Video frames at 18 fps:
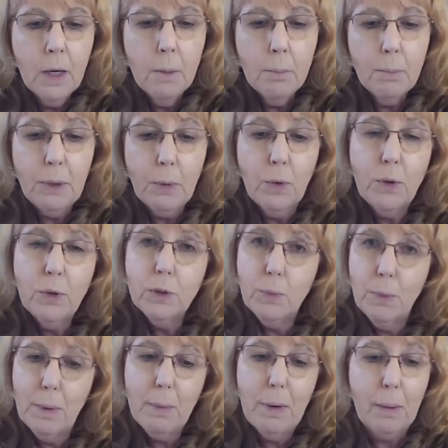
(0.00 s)
But
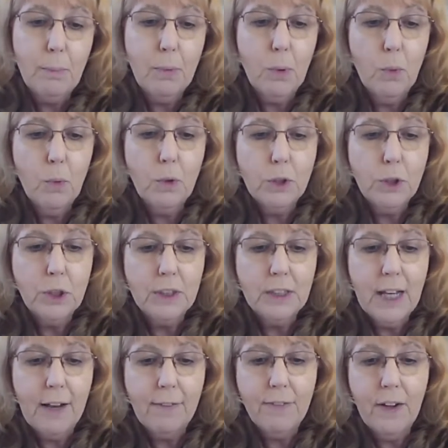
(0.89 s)
remember,
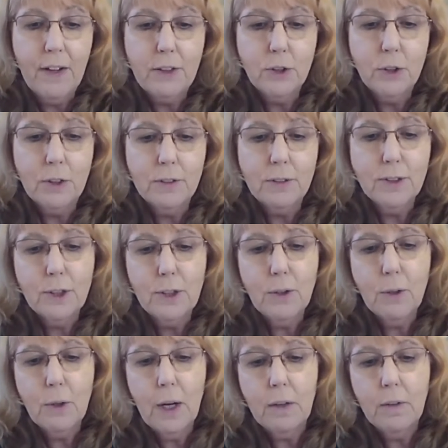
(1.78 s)
she's half Asian.
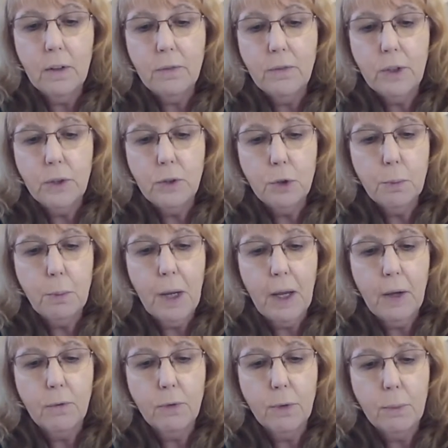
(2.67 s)
So I lived in
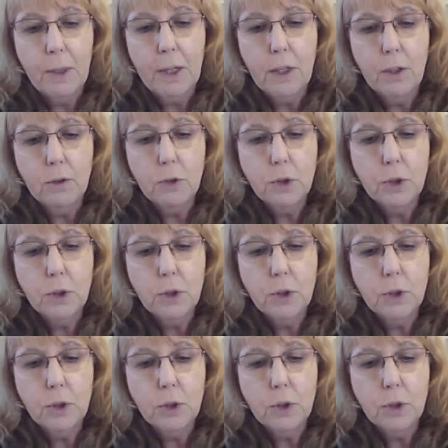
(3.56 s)
Japan for many years.